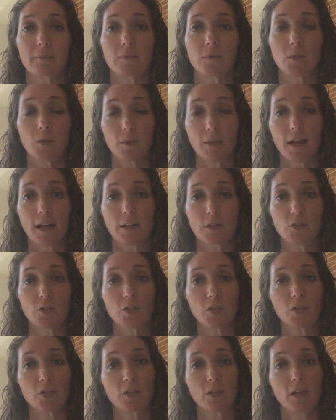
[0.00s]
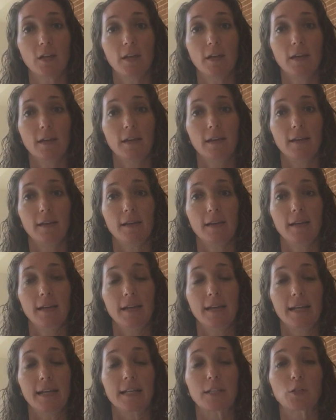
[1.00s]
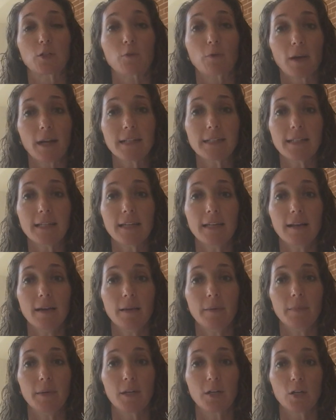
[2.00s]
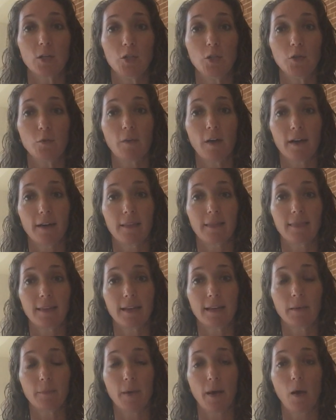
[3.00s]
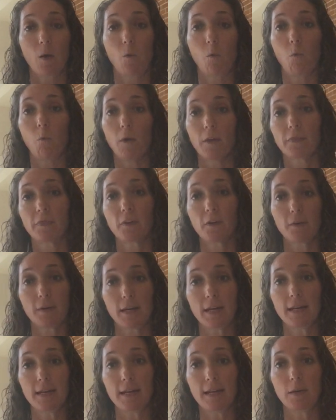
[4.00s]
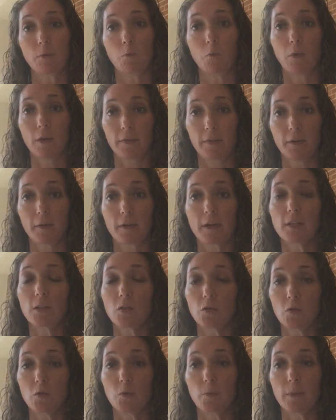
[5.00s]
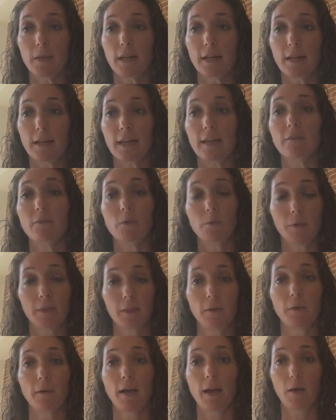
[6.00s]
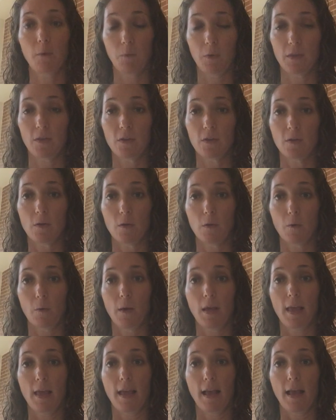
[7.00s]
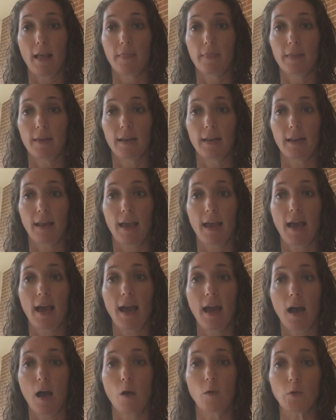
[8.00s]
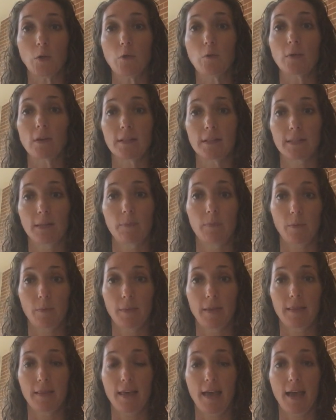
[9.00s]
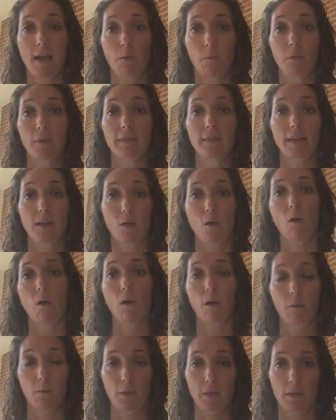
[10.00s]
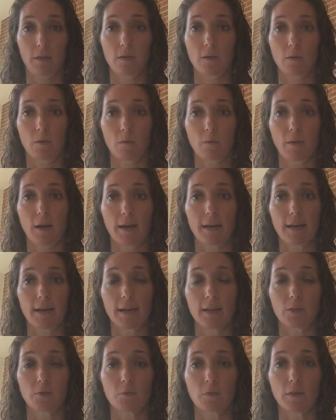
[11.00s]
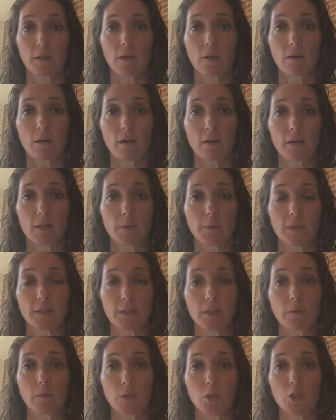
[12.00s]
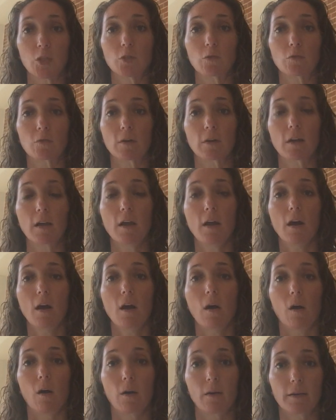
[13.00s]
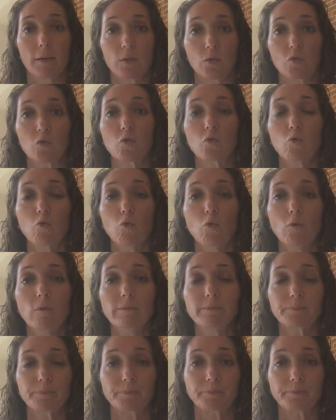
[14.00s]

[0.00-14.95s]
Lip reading: So yeah, it's crazy, because you got to think about what they're eating, what they're consuming, even when they're not with you, and then how you can supplement that when they are with you, right? And it's really hard, especially when children are in school